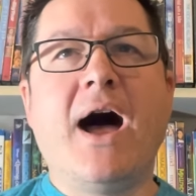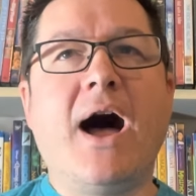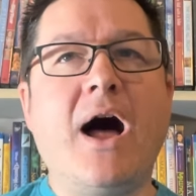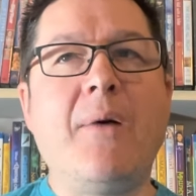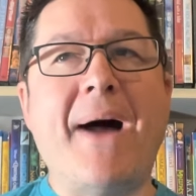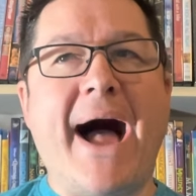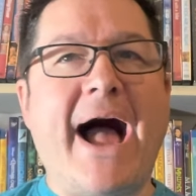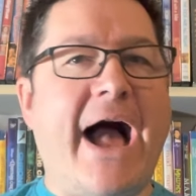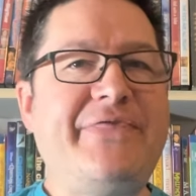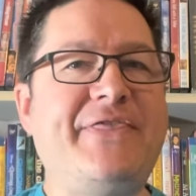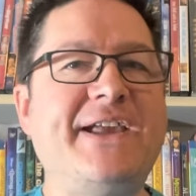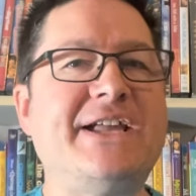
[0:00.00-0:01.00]
Um, I, I
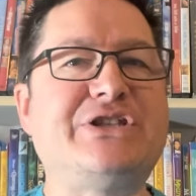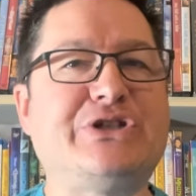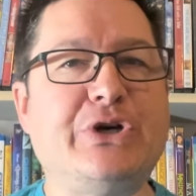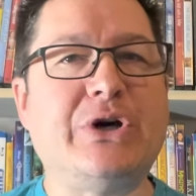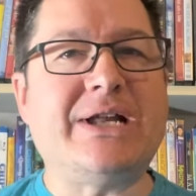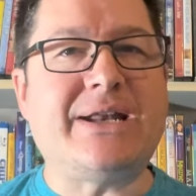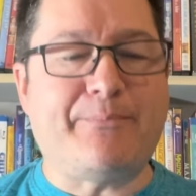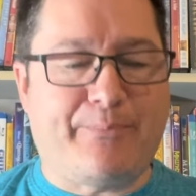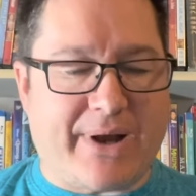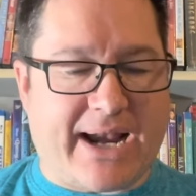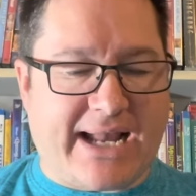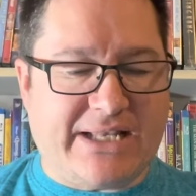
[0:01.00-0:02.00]
think it's good,
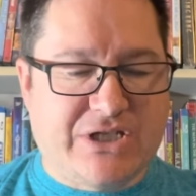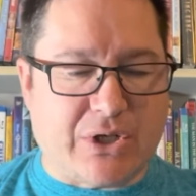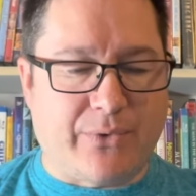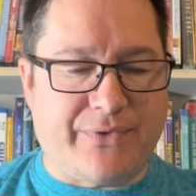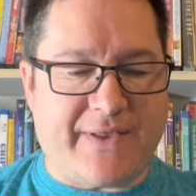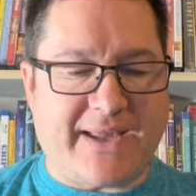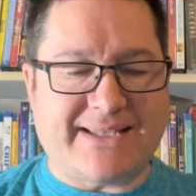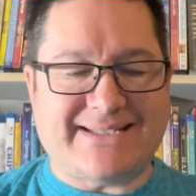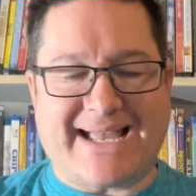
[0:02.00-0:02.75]
but I don't think it's